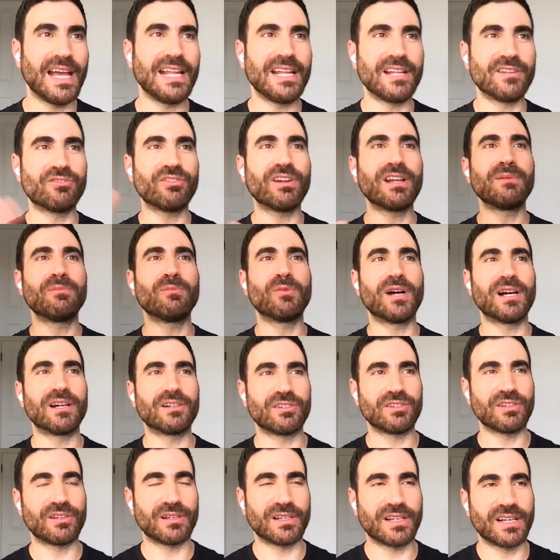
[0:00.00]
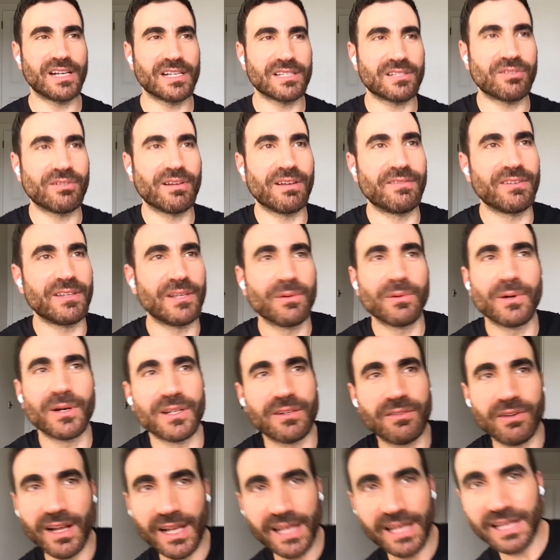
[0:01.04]
in a dream world, you can cast whoever you want,
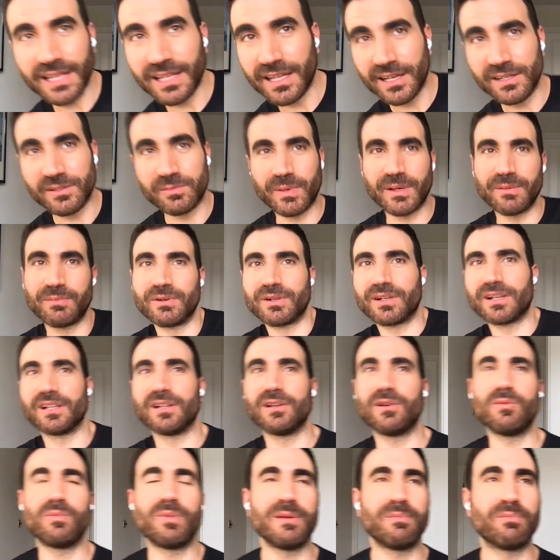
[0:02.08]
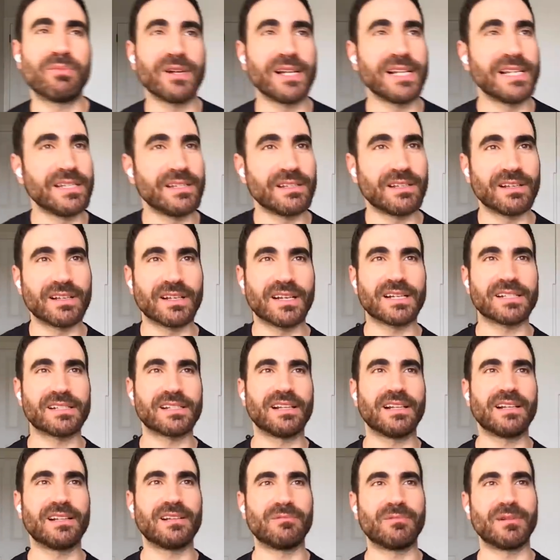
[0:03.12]
right? And those people can all be brilliant. You can cast
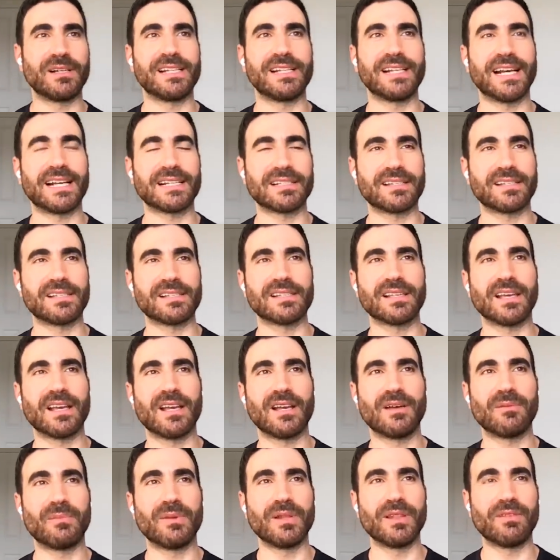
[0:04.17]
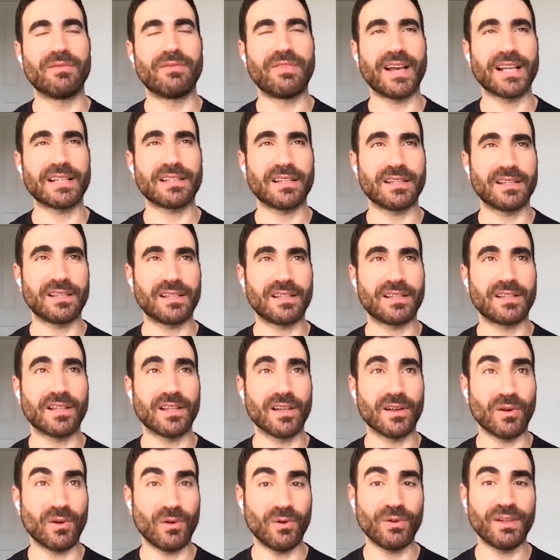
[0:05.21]
a load of brilliant actors. But the fact that,
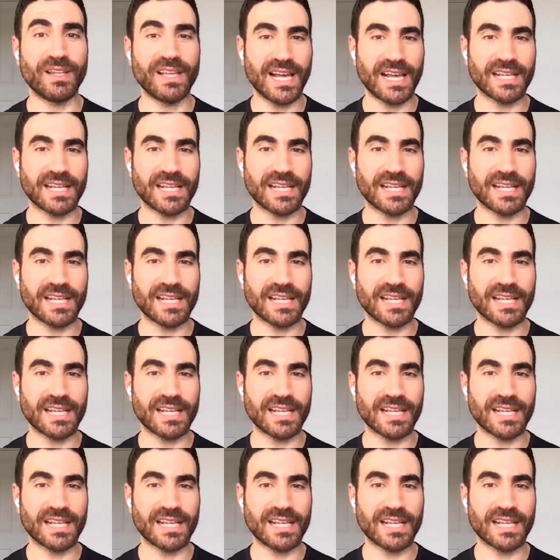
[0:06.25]
that all the